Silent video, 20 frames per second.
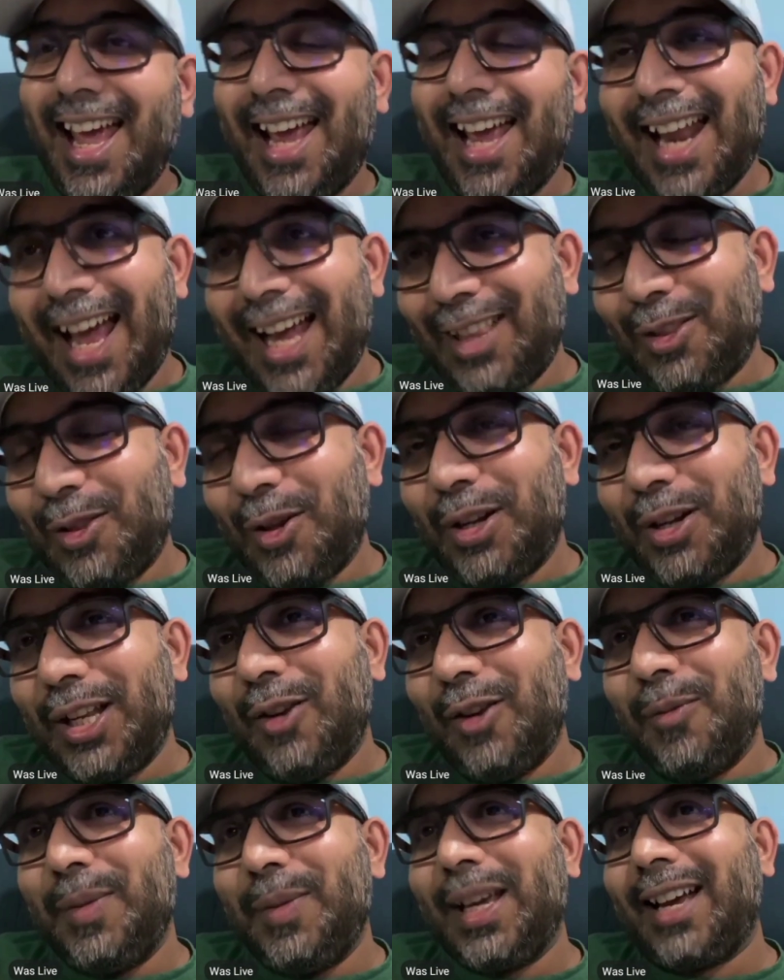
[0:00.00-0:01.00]
And I thought
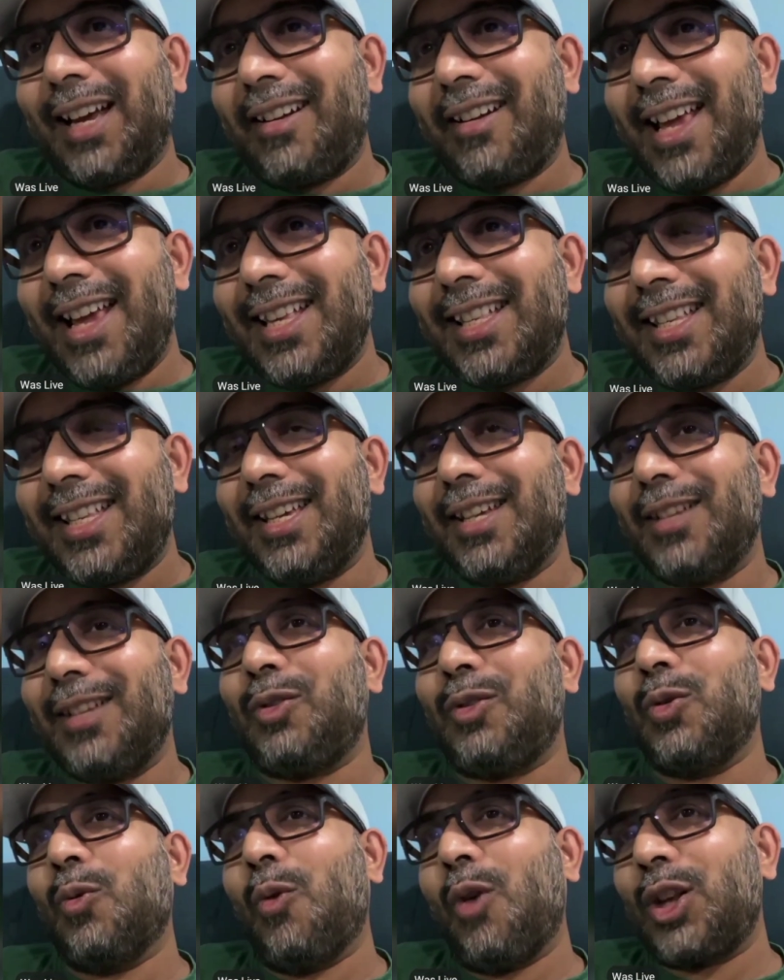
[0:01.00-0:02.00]
it would be crazy
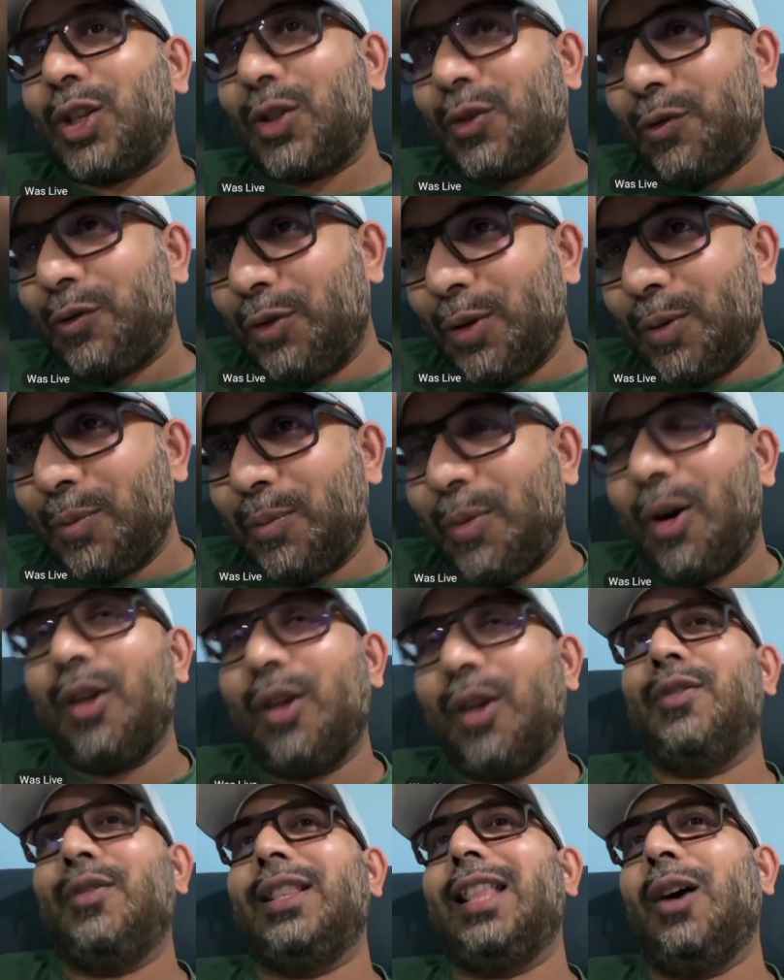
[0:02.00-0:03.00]
to watch
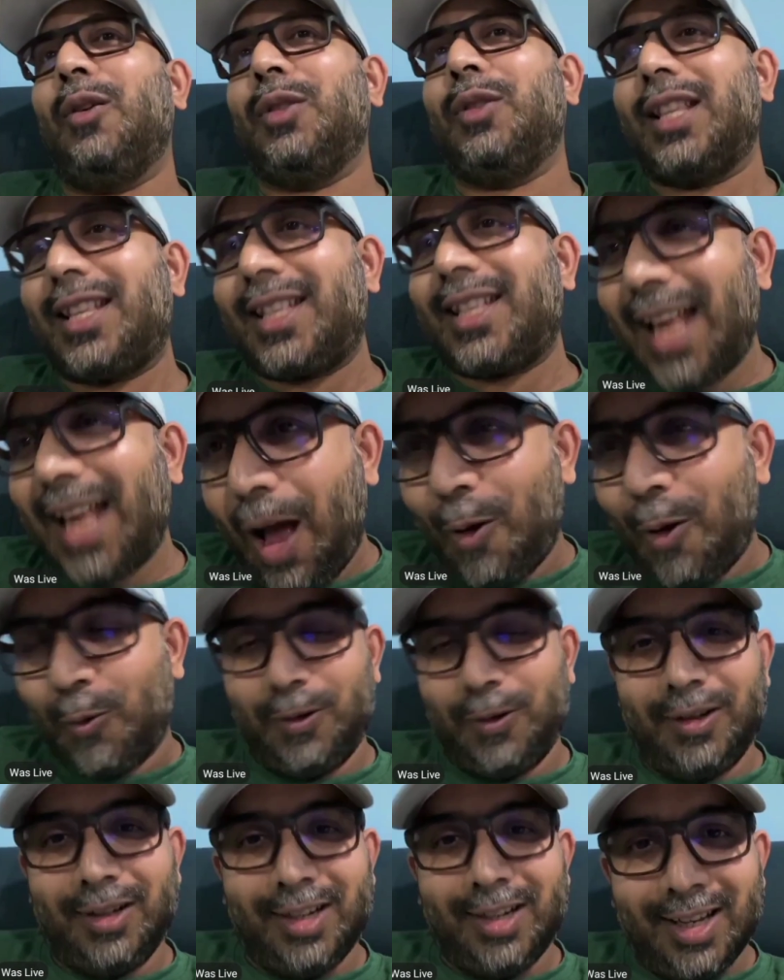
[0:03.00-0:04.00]
football without the
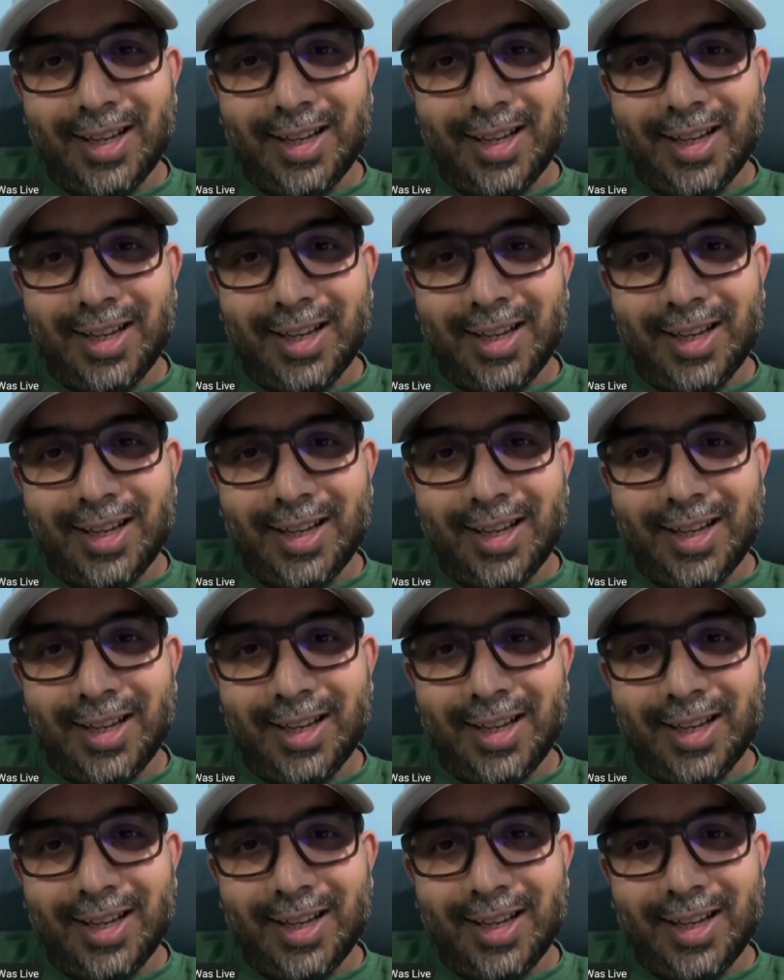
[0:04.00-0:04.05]
sound.